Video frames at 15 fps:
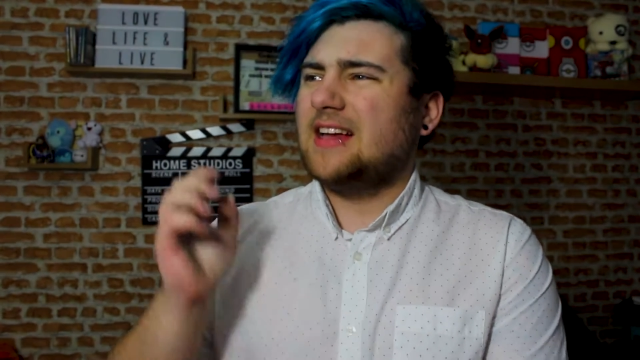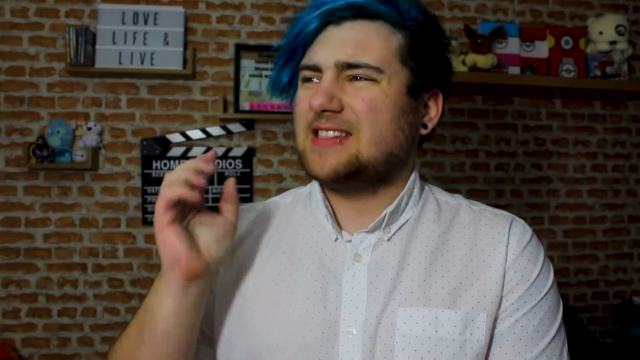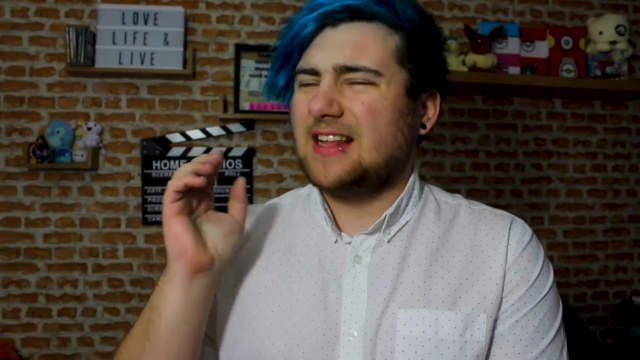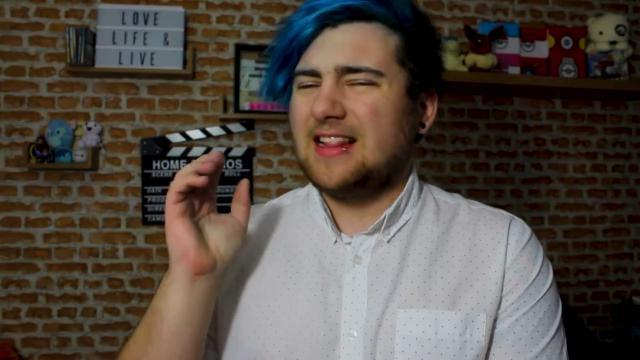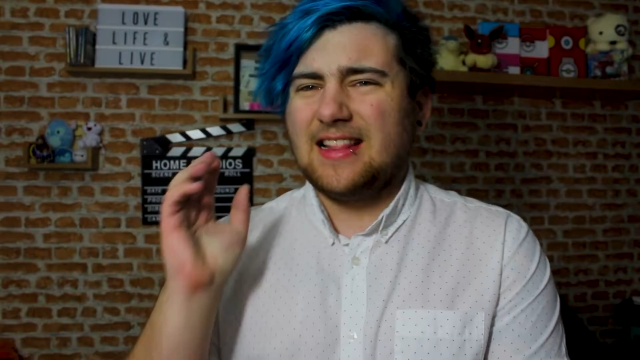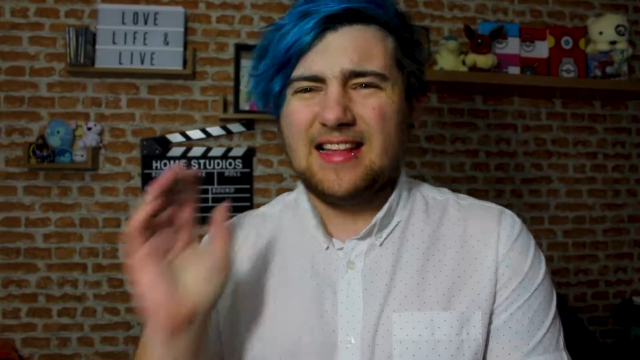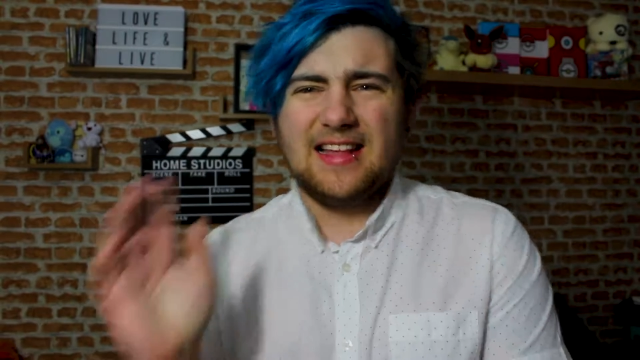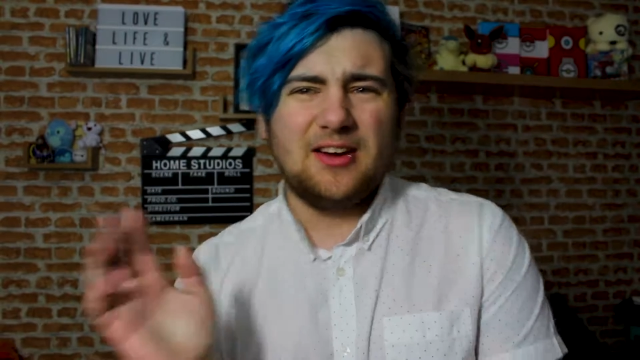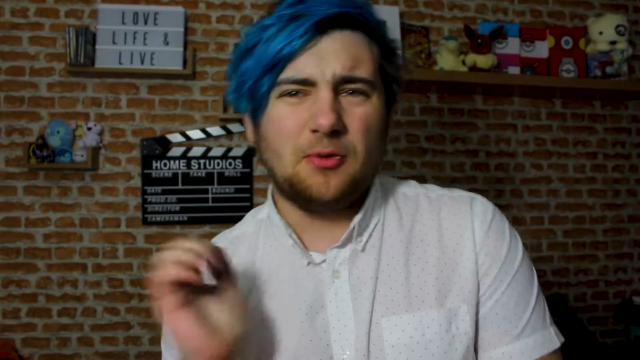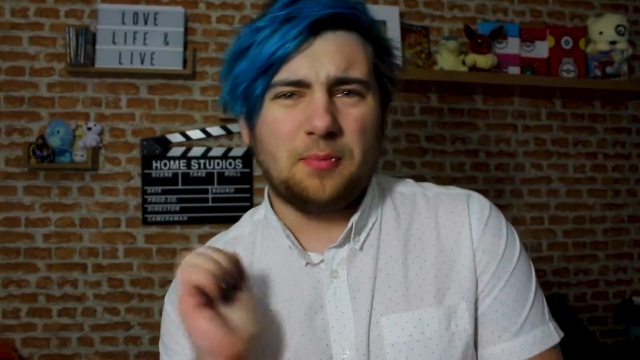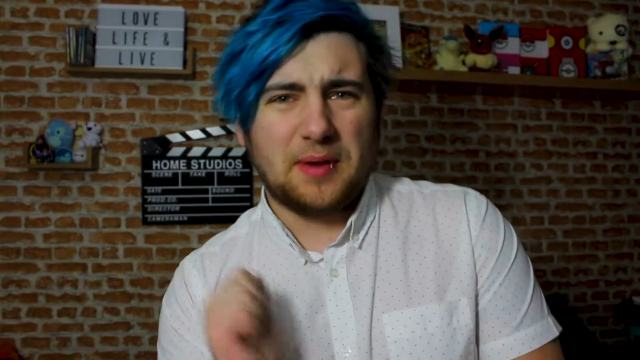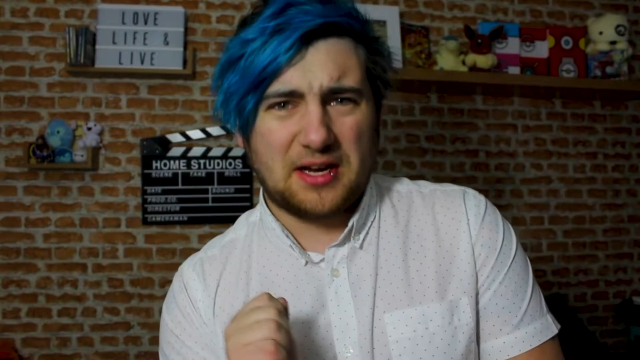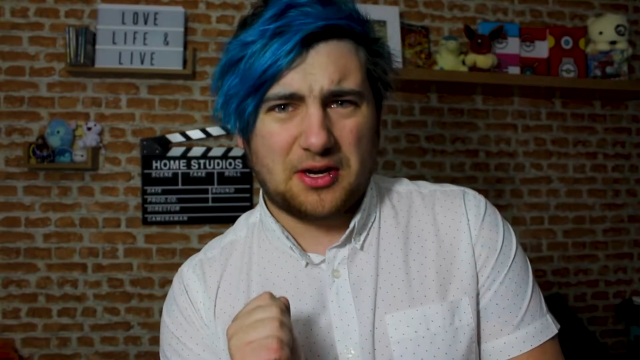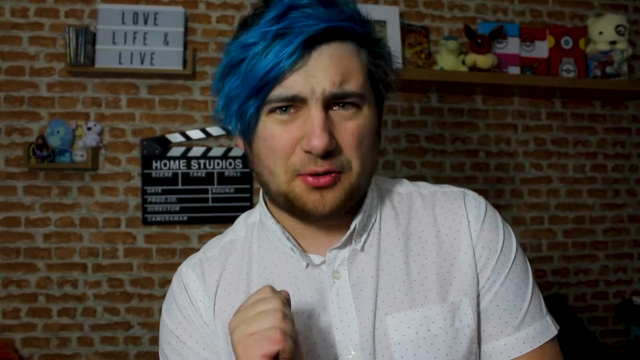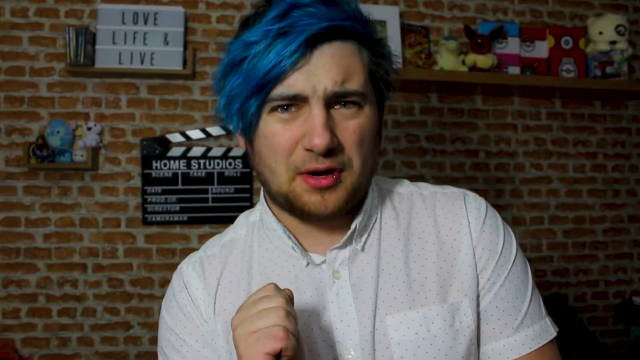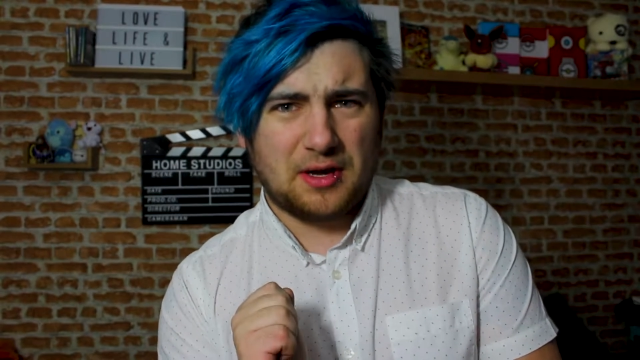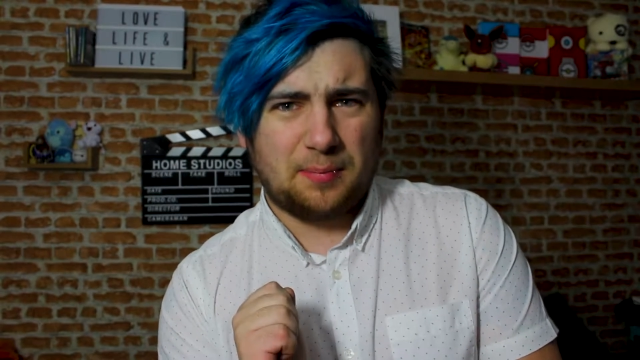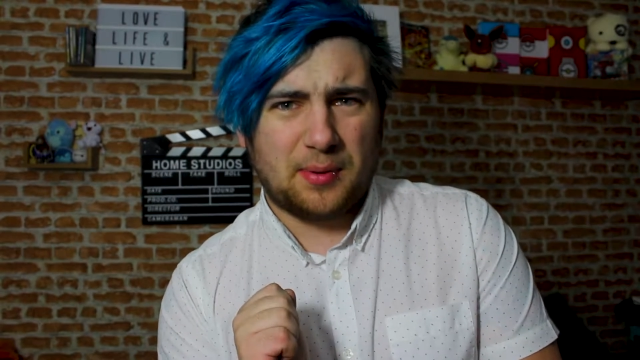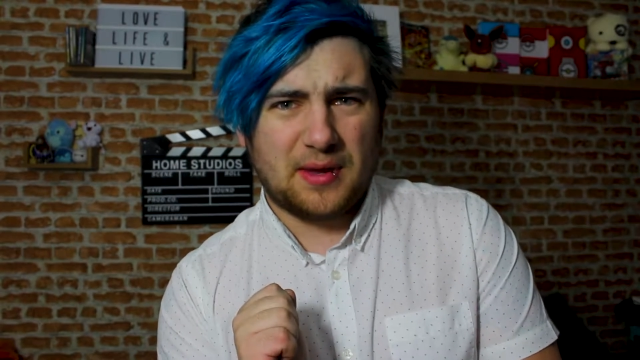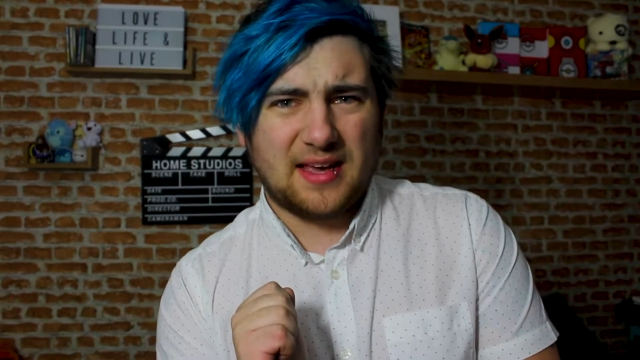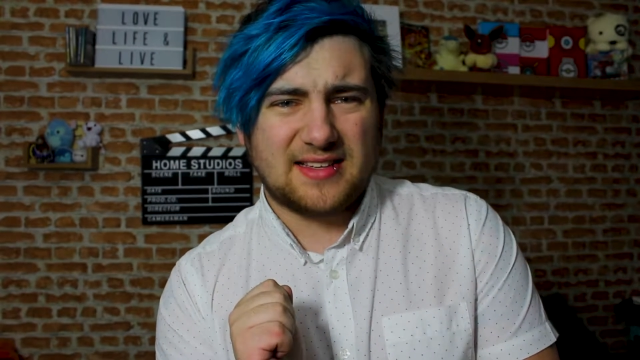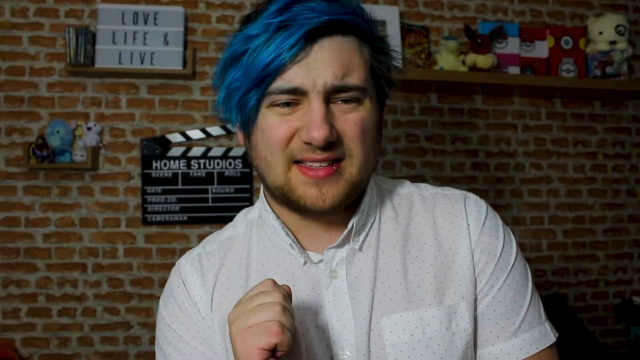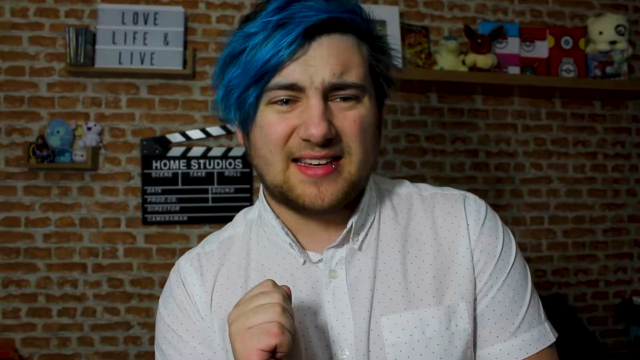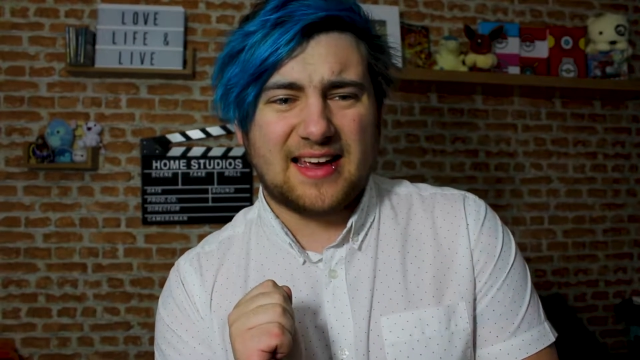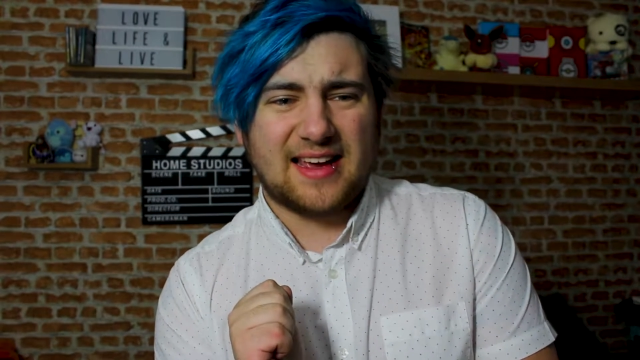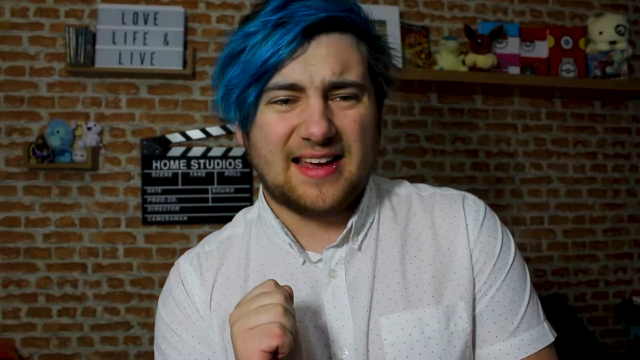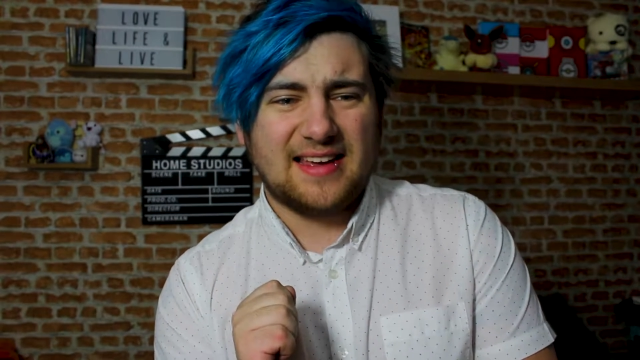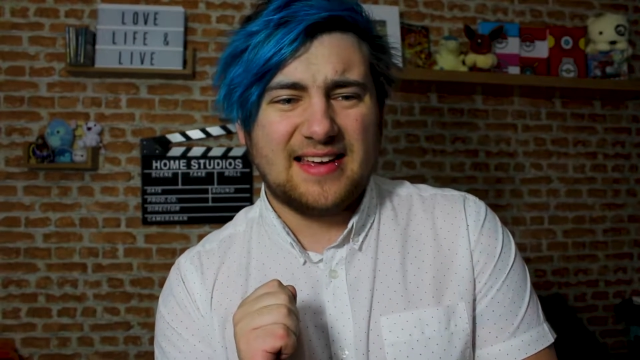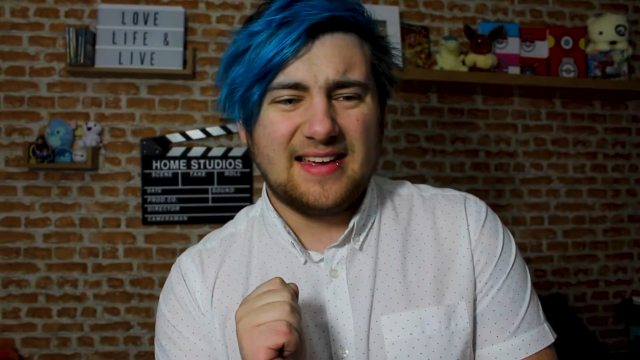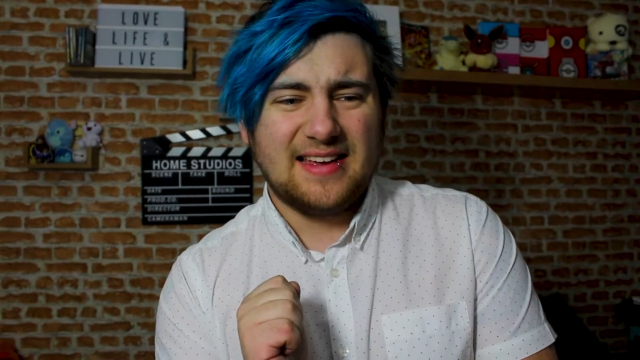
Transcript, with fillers: It's a little bit creepy, isn't it?